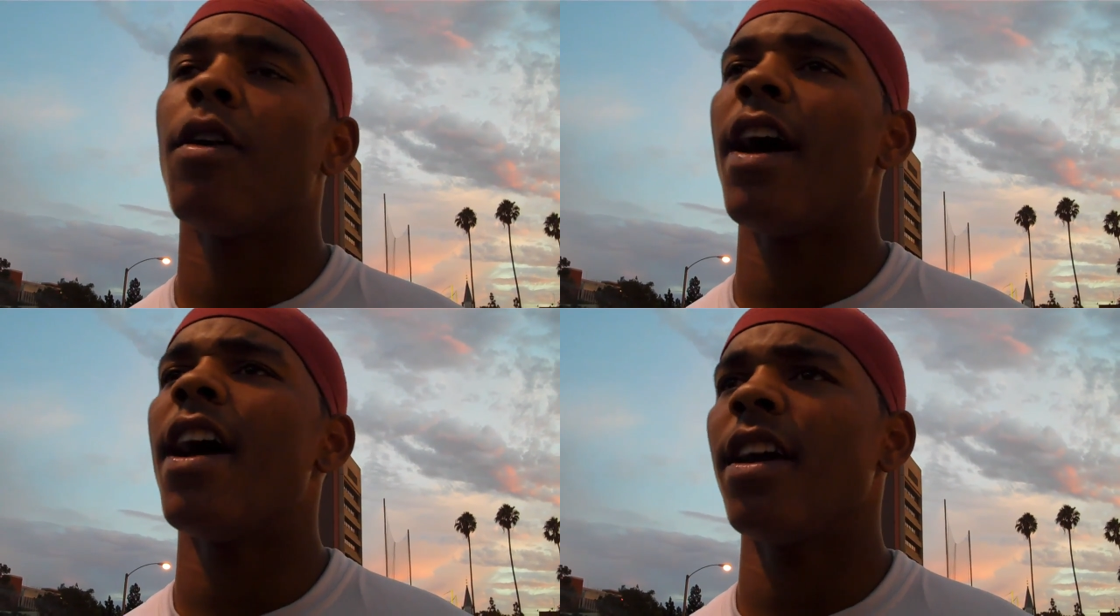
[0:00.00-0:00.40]

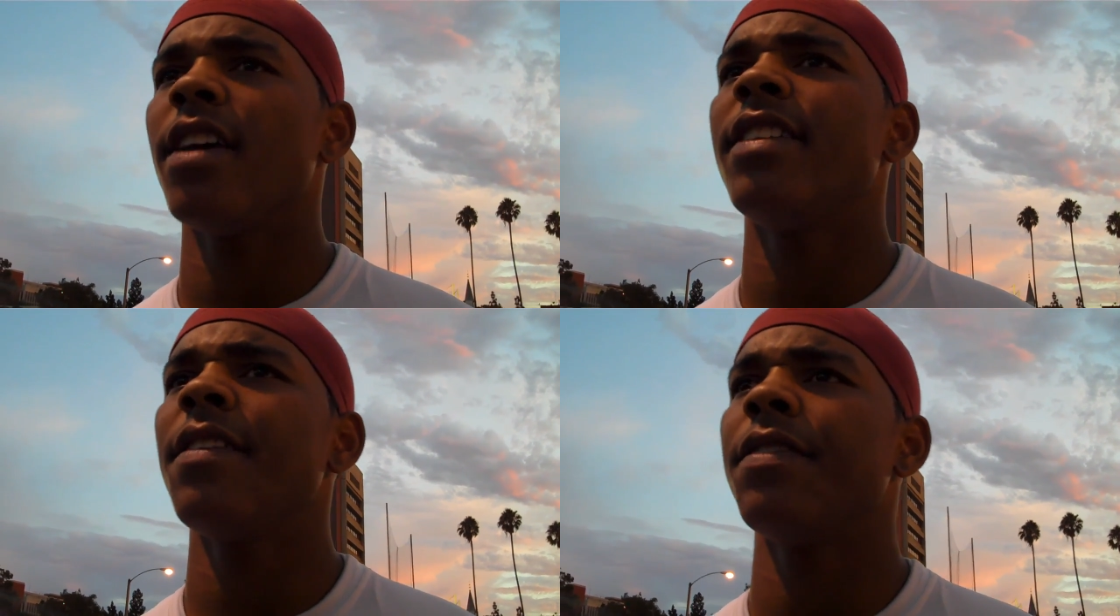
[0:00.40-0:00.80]
Oh,
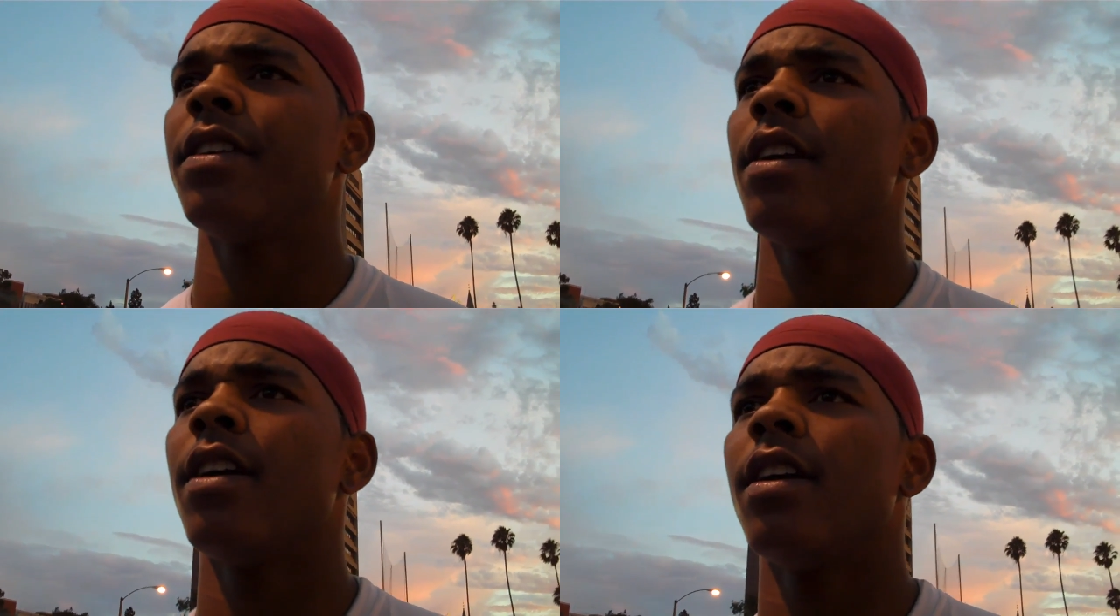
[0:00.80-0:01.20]
yeah,
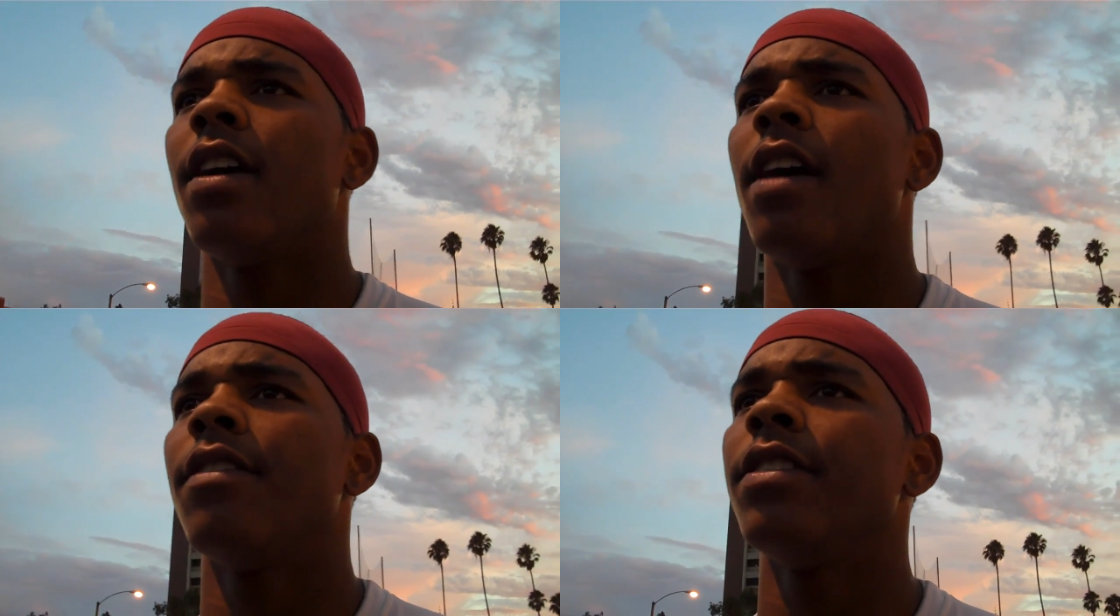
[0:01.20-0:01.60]
definitely.
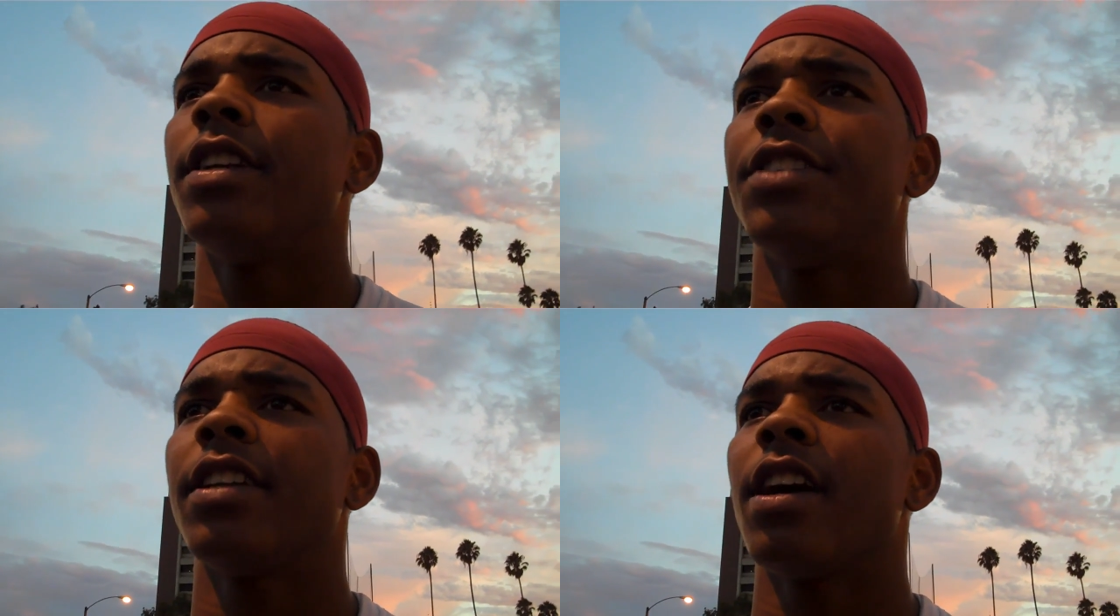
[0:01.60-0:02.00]
I
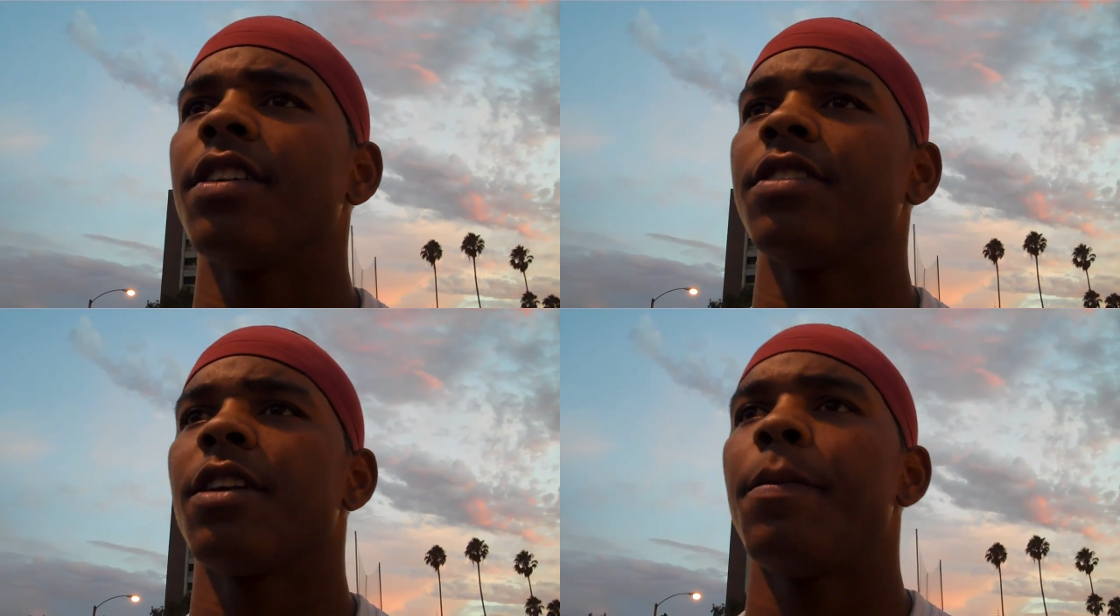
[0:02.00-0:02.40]
learned that Jake
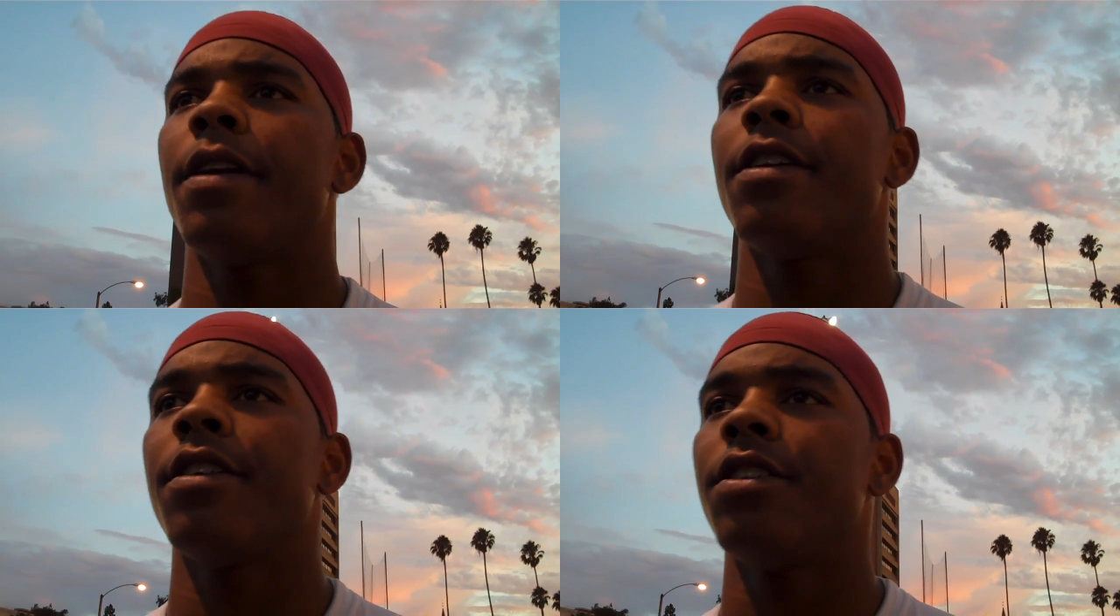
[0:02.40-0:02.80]
Locker's a
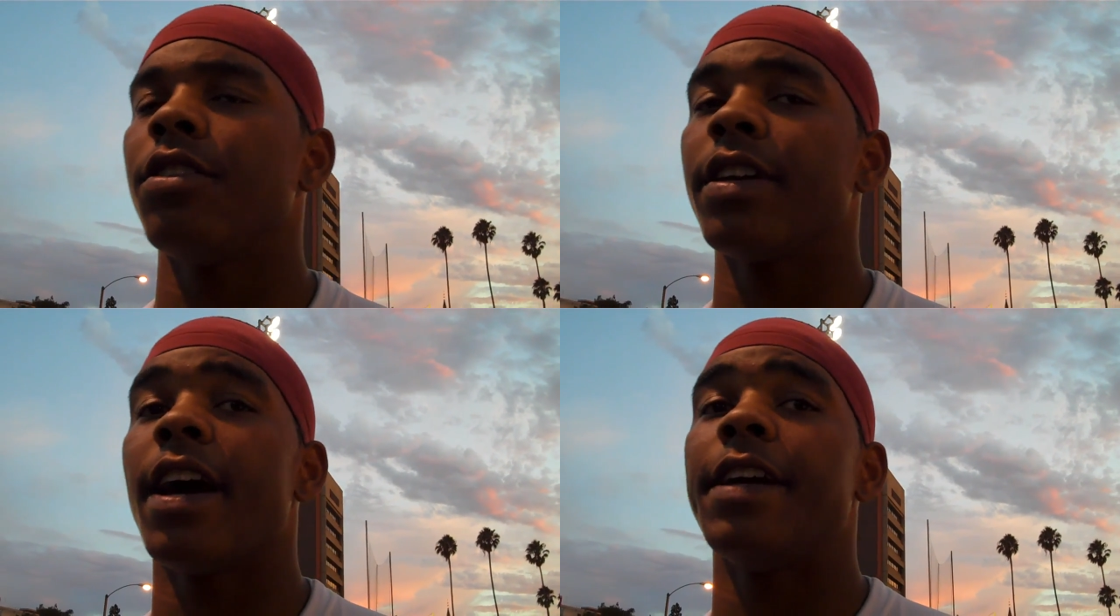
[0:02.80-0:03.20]
competitor. You
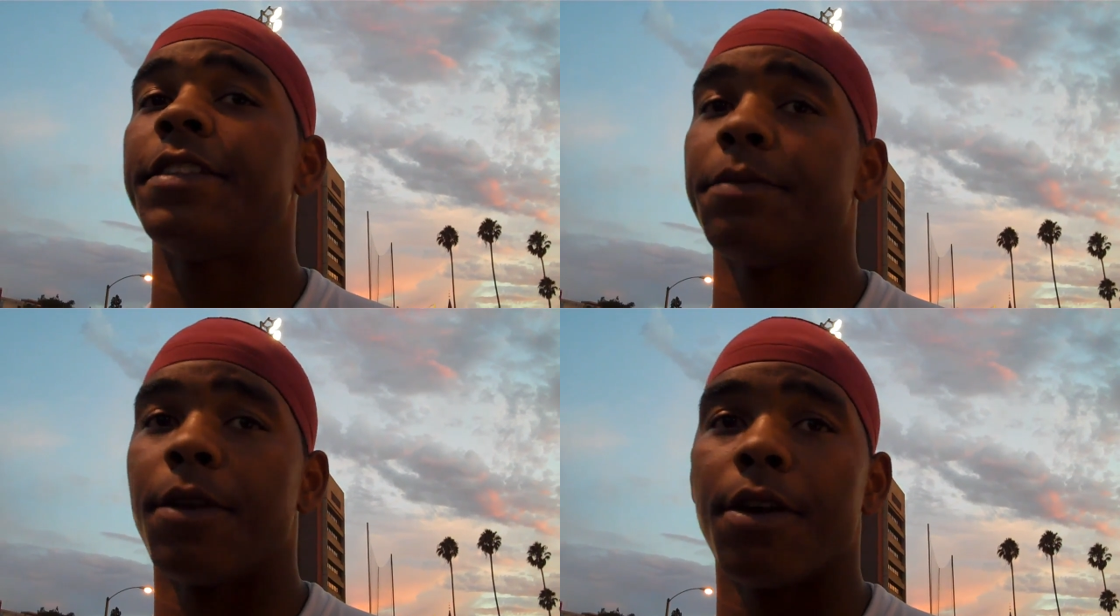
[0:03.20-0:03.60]
know, the
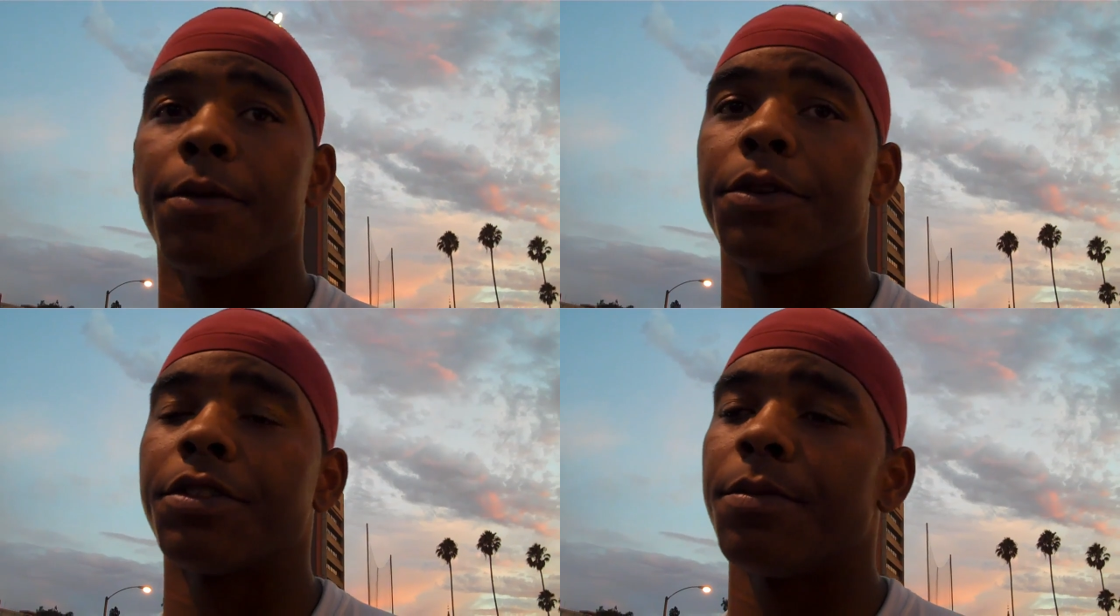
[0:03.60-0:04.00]
guy's smart,
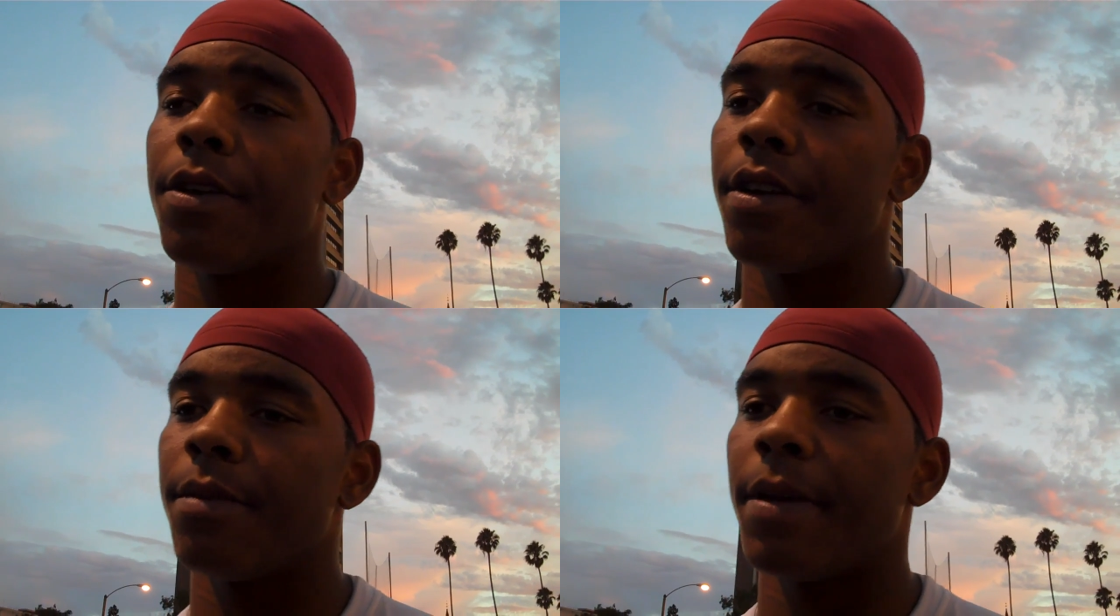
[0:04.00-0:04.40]
real
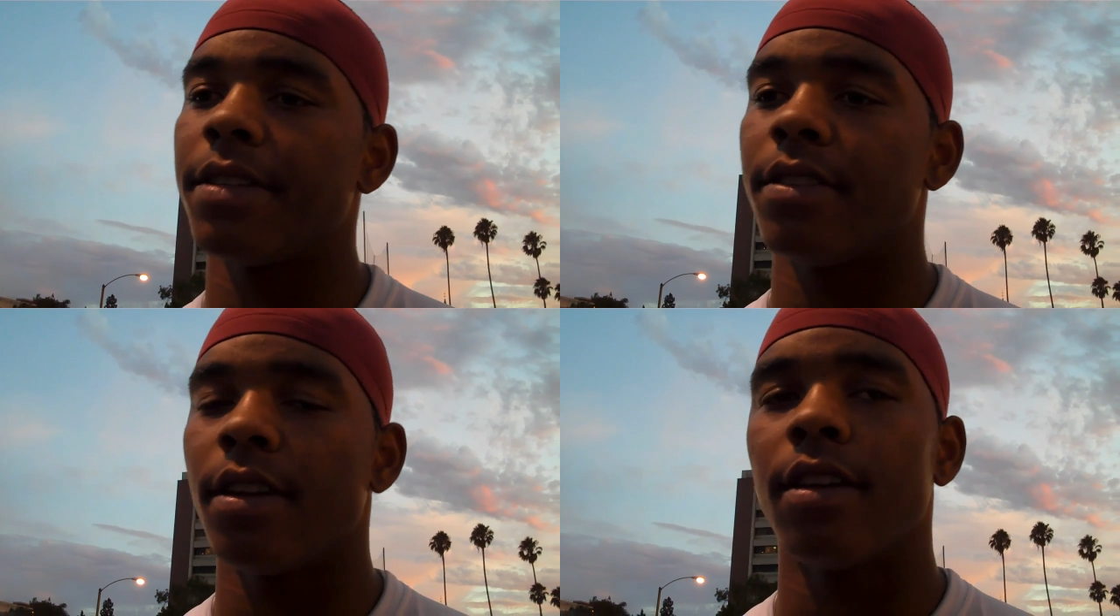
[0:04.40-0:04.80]
smart, and
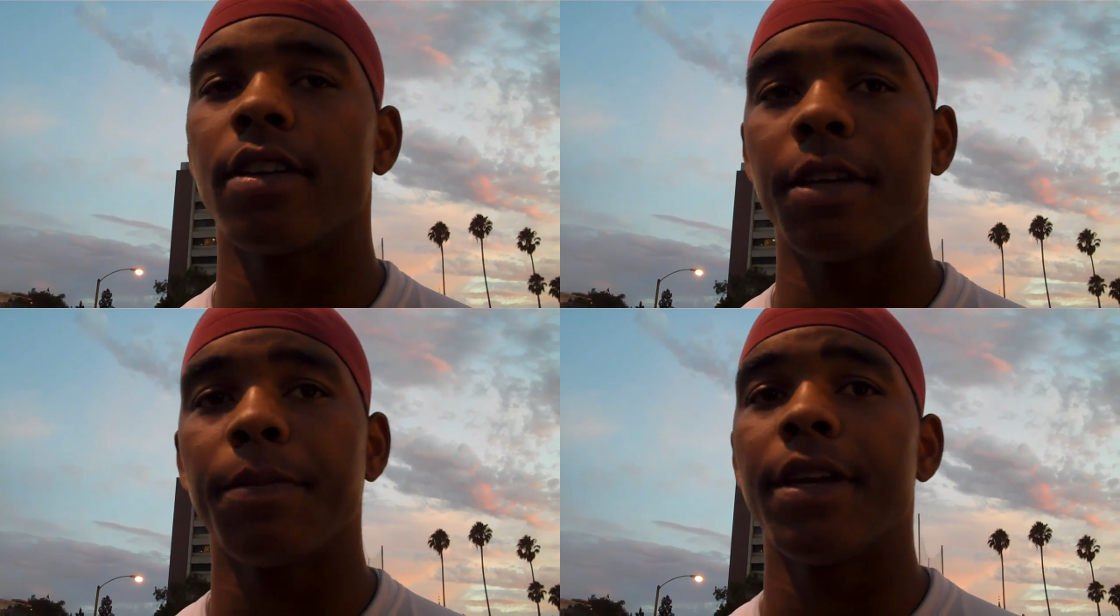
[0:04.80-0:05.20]
makes
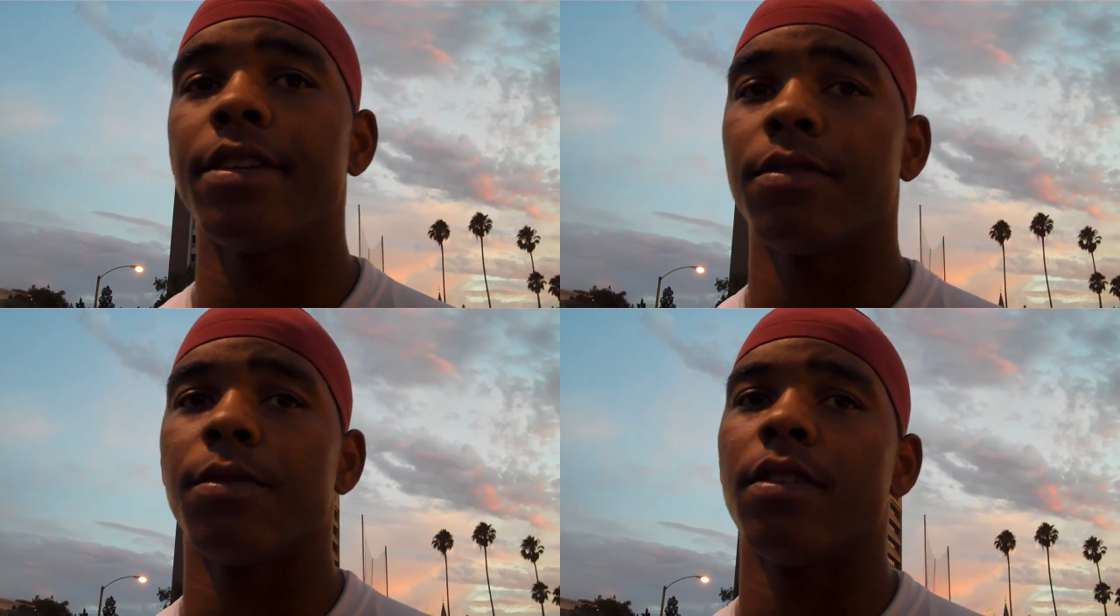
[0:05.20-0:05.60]
good
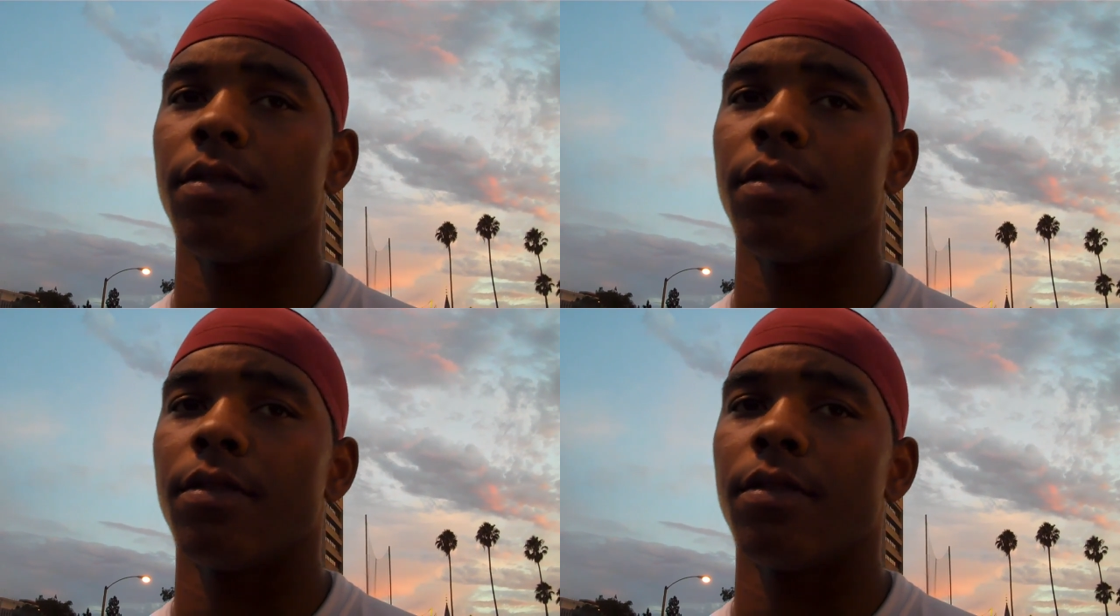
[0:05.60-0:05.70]
plays.